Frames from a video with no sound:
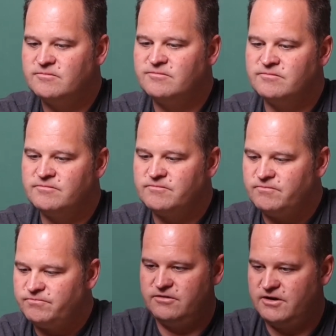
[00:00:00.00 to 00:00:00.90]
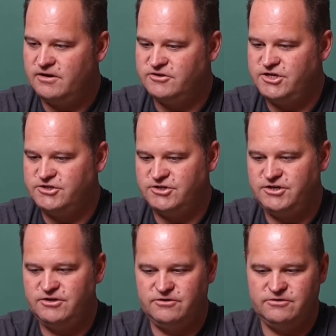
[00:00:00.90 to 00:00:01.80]
The thing that I'd change in
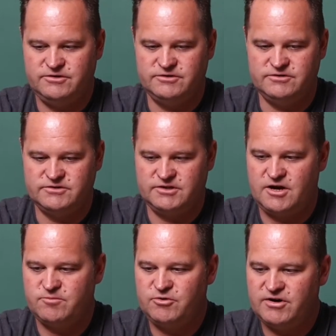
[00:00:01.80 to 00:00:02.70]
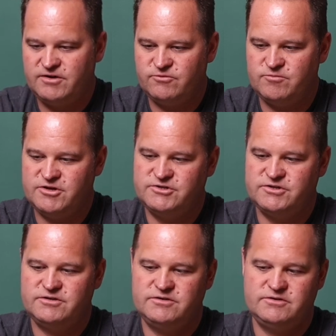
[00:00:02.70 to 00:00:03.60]
here is the copyright
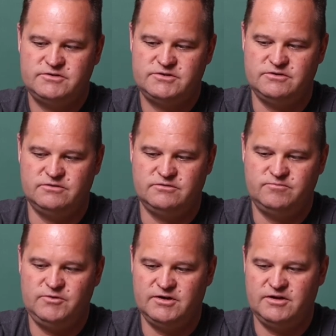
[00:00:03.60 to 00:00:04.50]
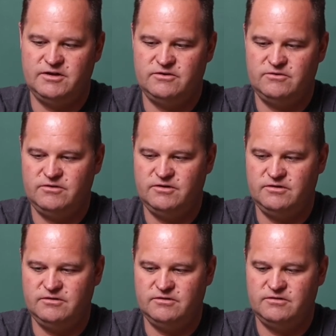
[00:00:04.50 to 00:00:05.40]
information. So you can enter
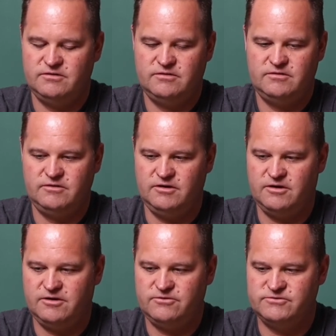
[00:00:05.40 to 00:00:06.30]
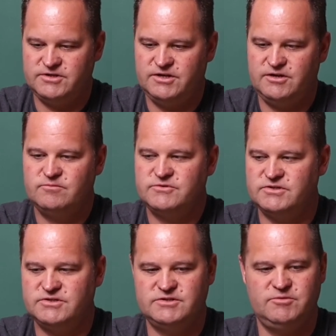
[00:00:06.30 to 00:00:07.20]
in the author's name.
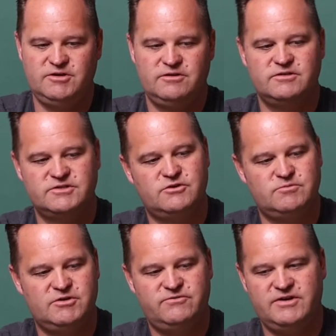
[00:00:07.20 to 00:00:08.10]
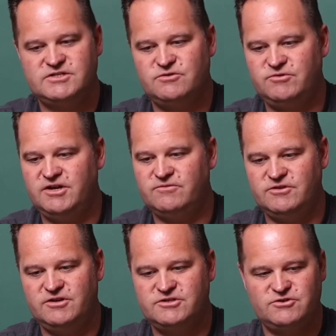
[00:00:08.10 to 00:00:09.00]
So this is me. This goes much faster when you have
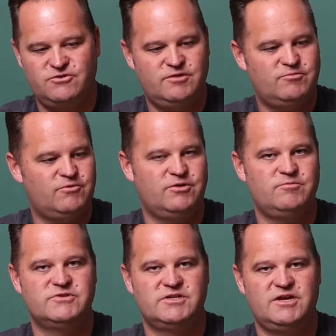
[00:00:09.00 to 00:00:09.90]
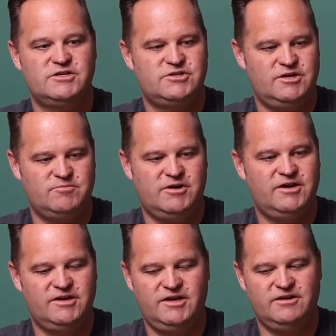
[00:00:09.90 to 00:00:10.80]
the touch screen, but where I'm using
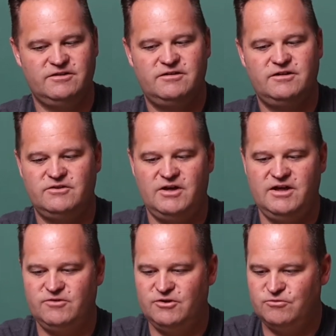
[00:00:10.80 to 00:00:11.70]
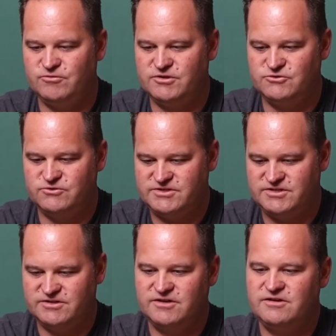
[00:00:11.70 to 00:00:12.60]
HDMI, I can't, I have to do it with the
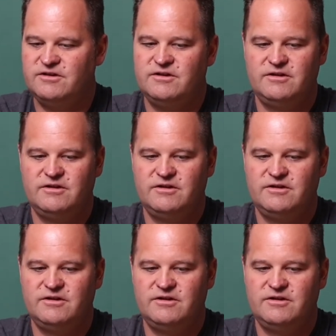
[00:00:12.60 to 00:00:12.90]
joystick.